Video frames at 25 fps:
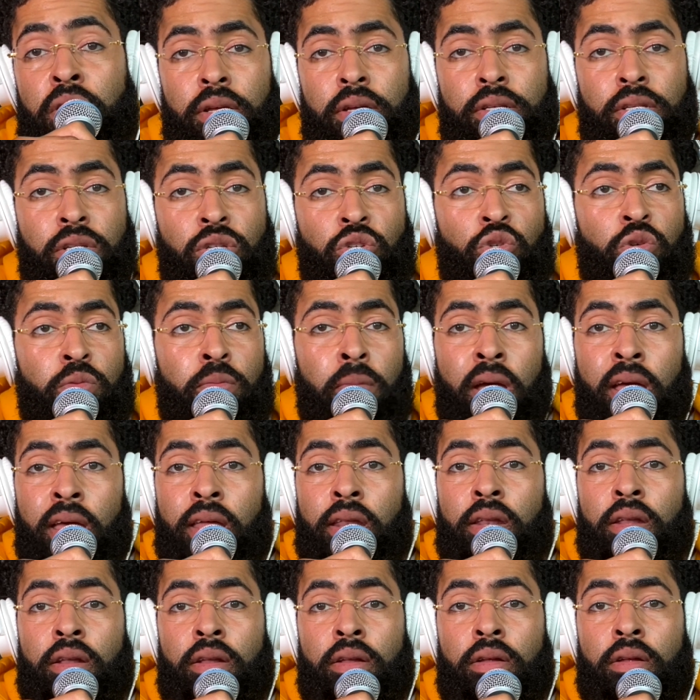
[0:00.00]
He says, Jermaine,
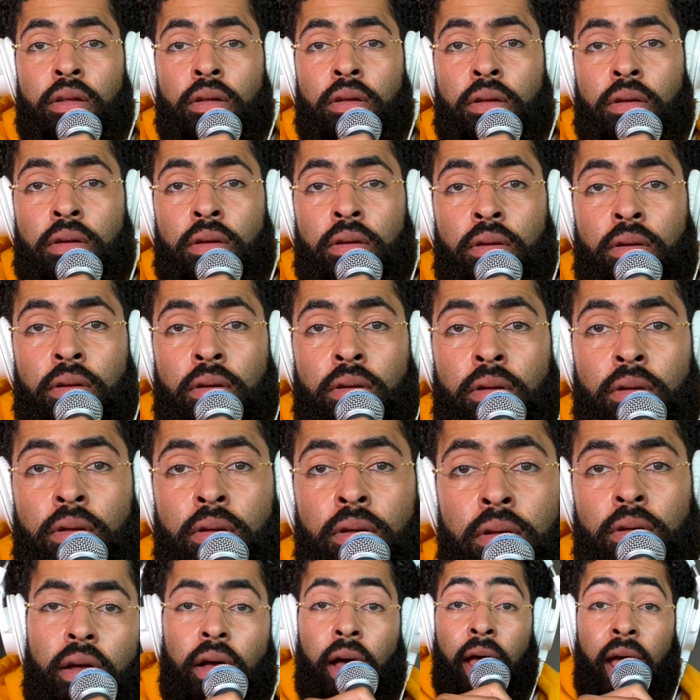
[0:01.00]

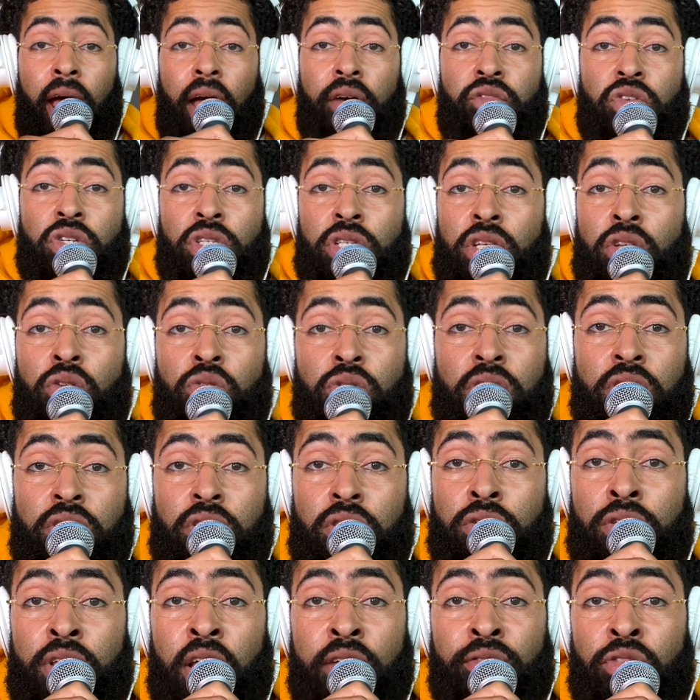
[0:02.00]
I haven't seen you
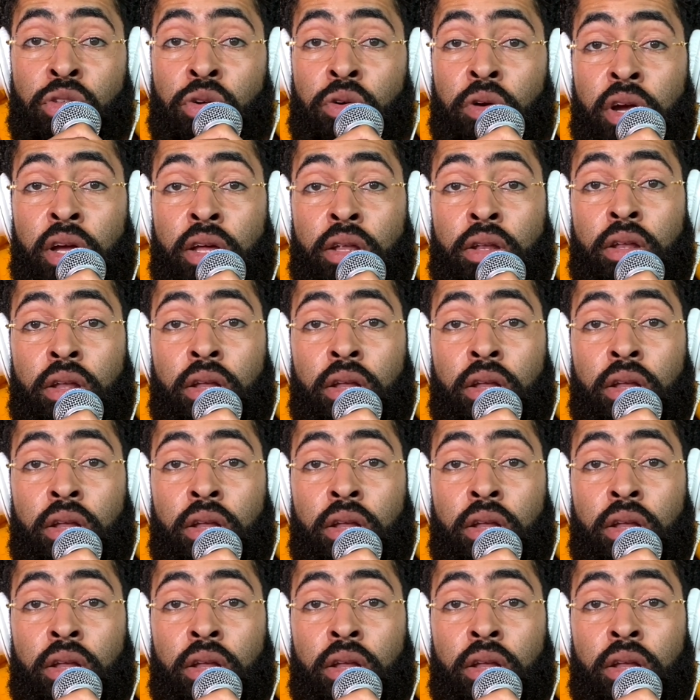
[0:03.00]
since the 7th grade.